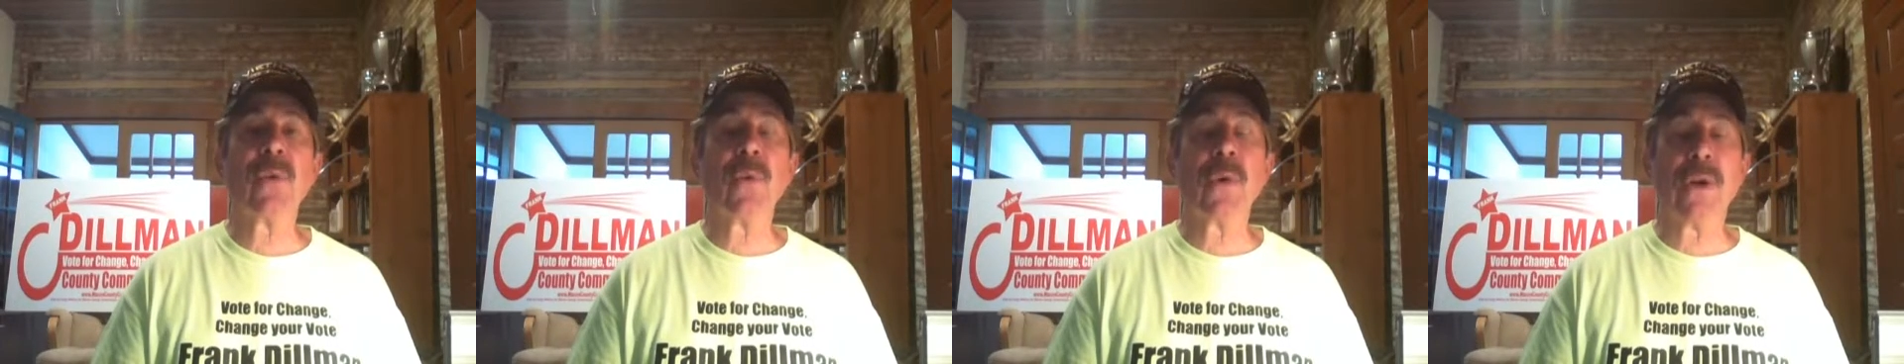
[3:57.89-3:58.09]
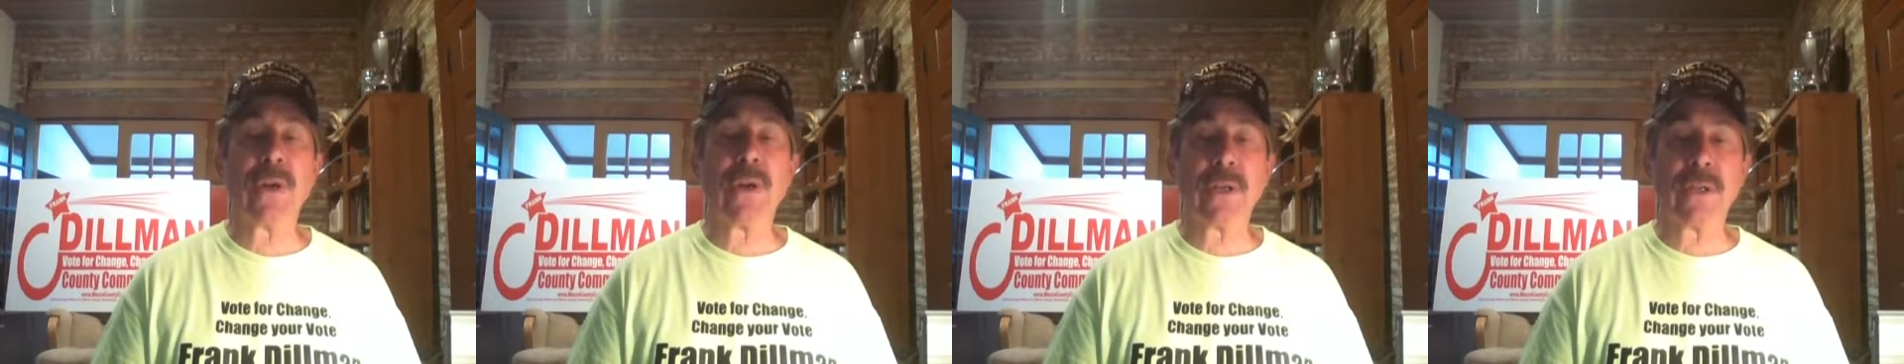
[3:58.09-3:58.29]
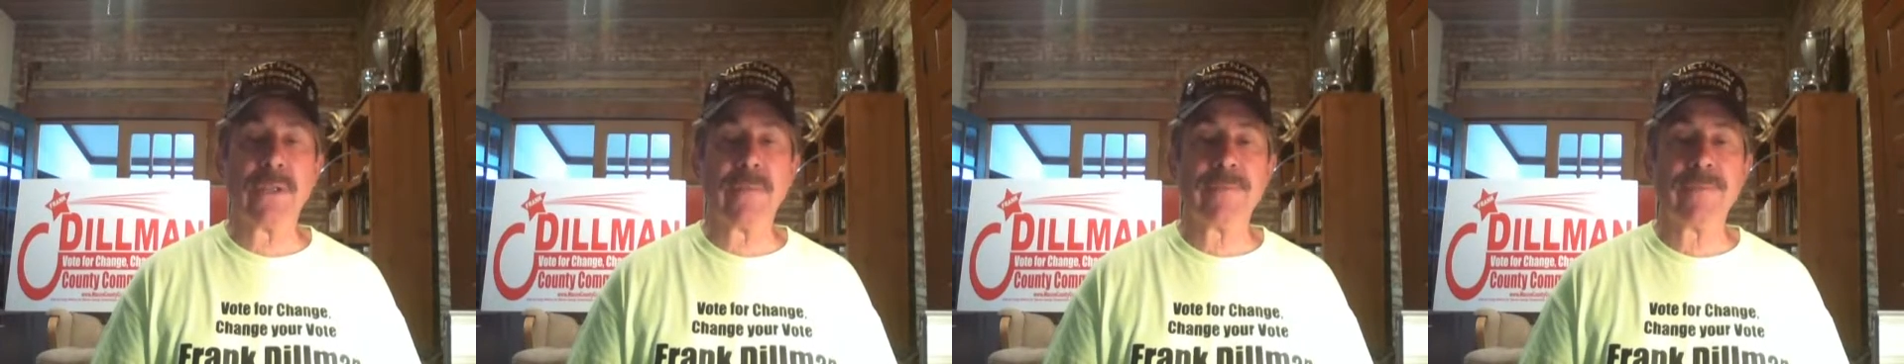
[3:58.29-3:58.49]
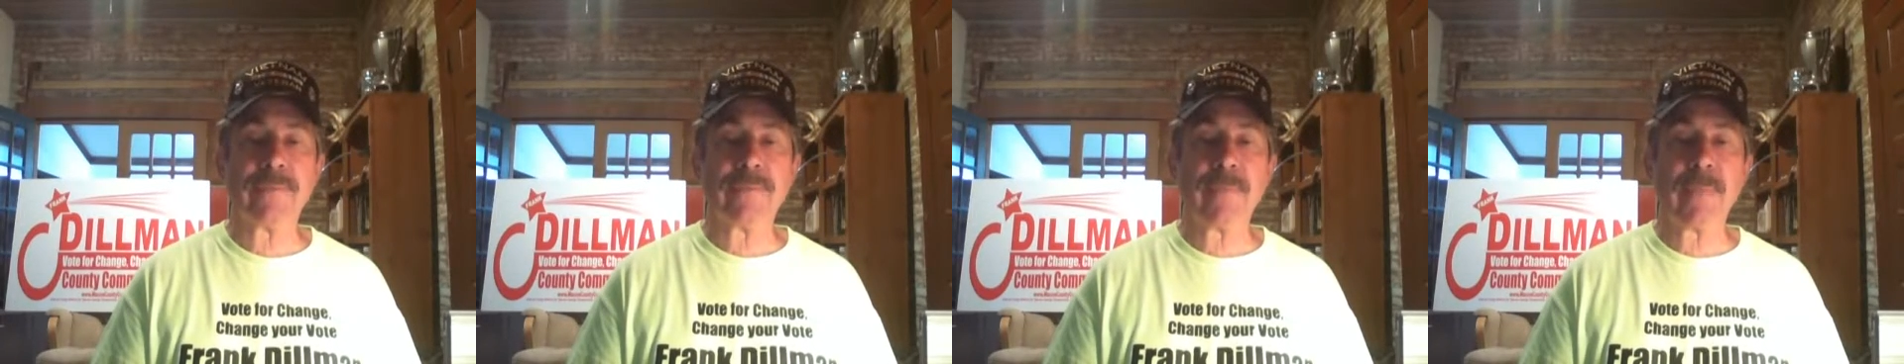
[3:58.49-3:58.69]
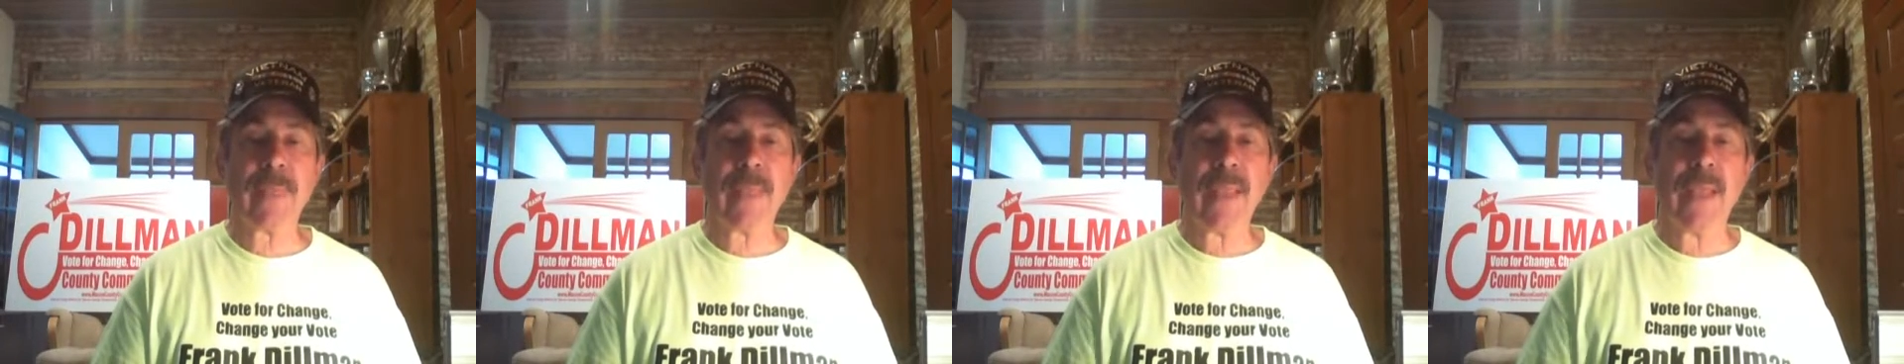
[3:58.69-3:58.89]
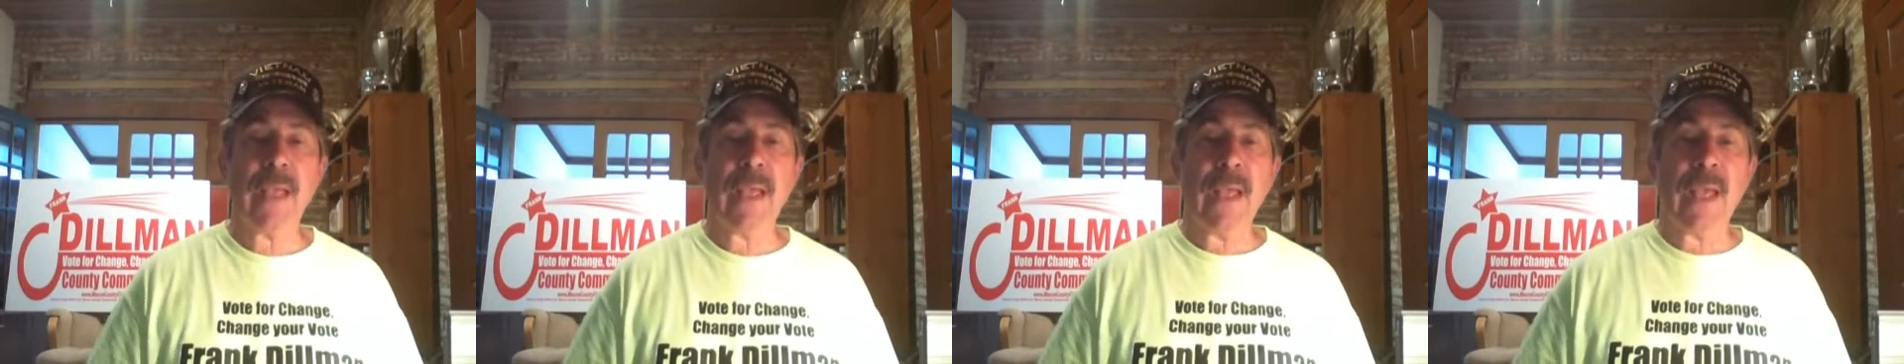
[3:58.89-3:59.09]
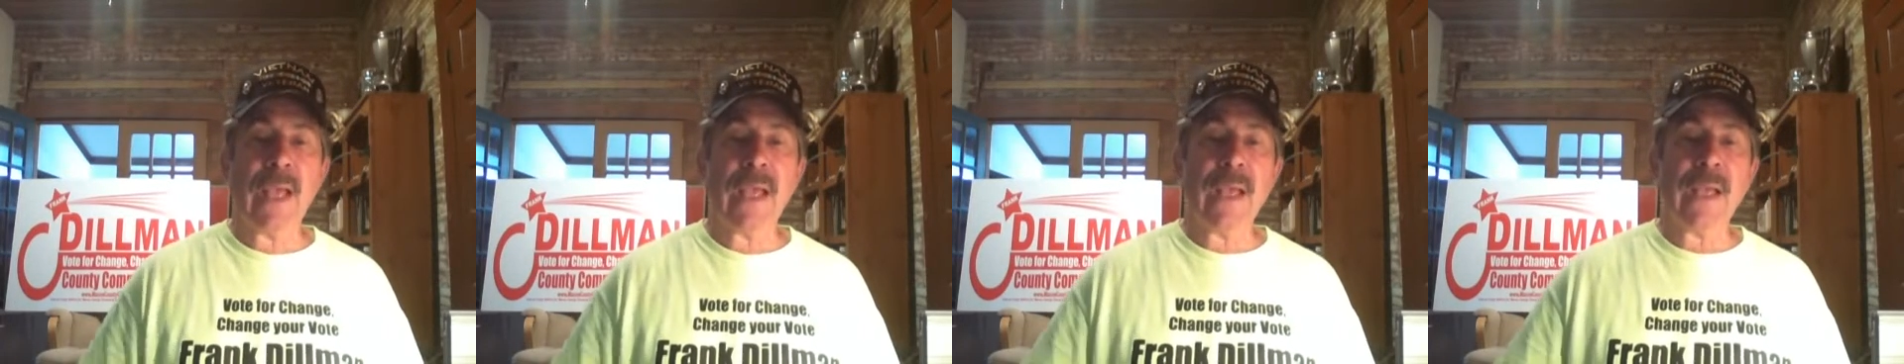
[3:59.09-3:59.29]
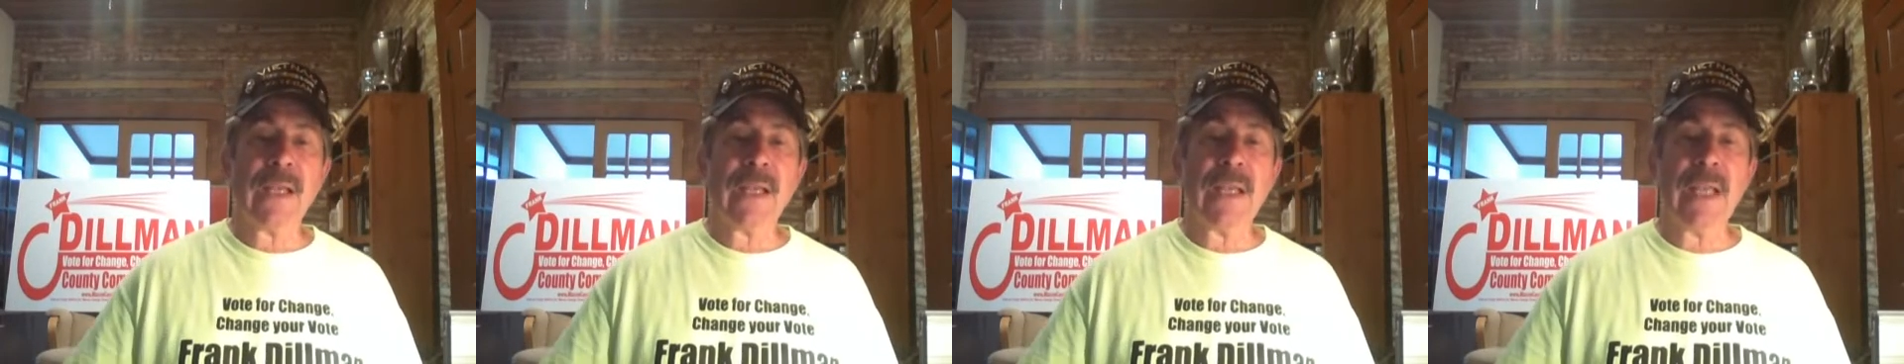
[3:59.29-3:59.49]
work.
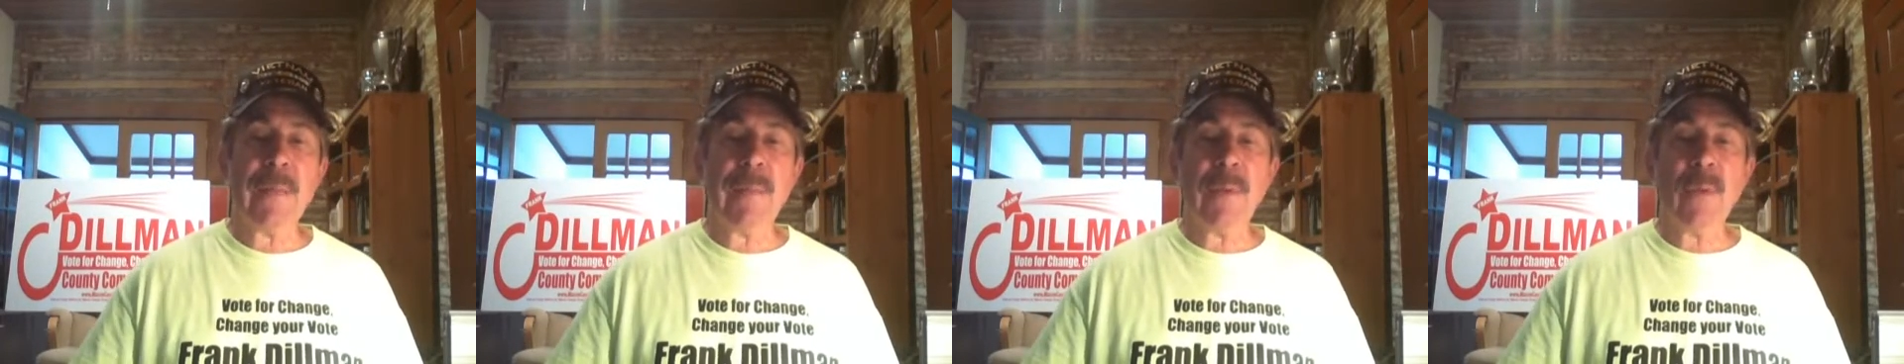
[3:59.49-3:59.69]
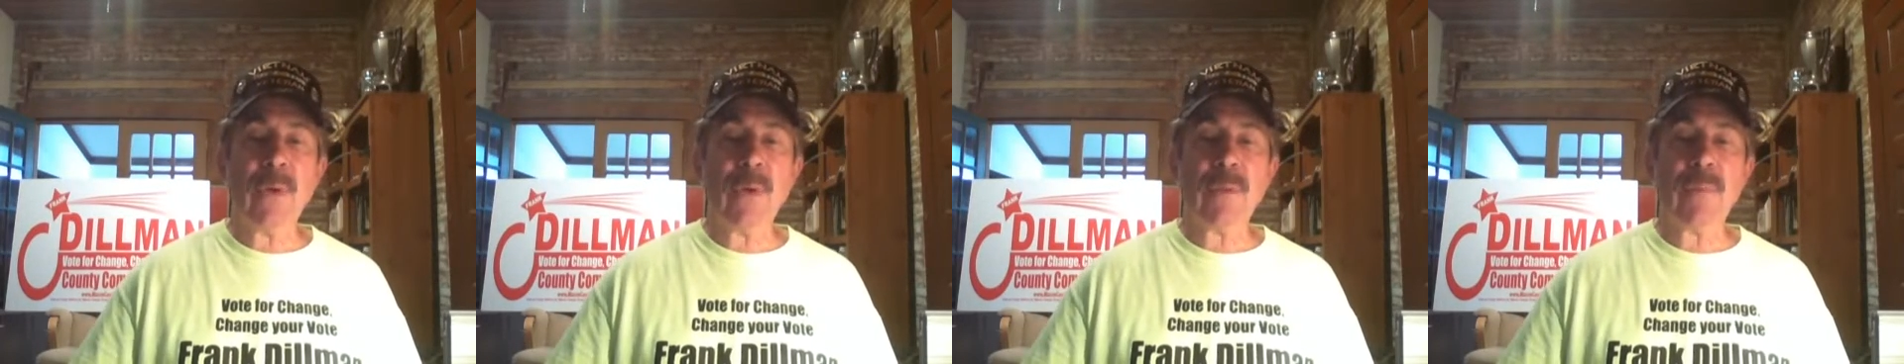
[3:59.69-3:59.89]
Keeping